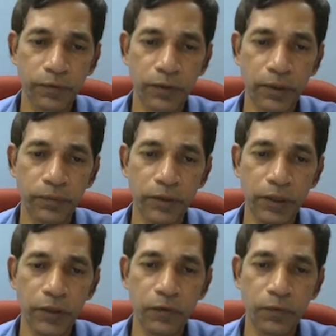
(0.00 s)
from
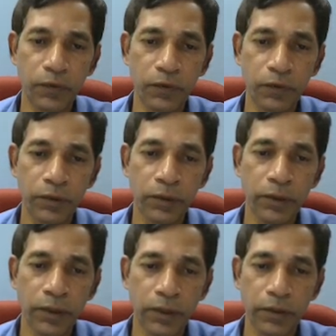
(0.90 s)
3 to 4,
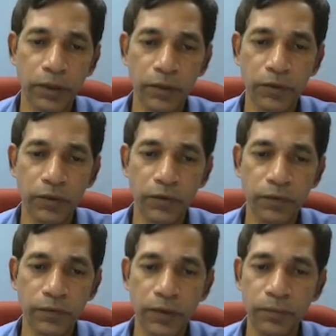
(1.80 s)
then you are
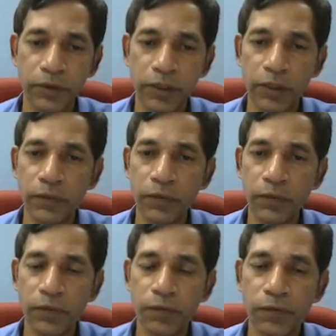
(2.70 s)
going from 3 to
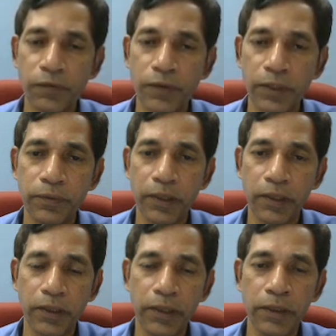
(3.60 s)
5
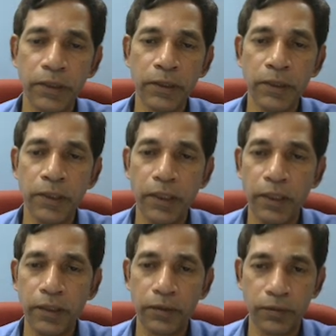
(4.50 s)
directly,
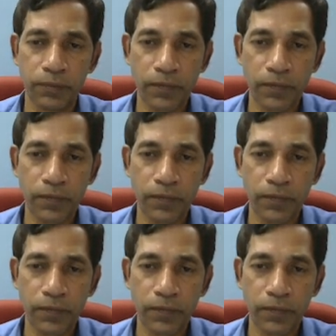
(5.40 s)
and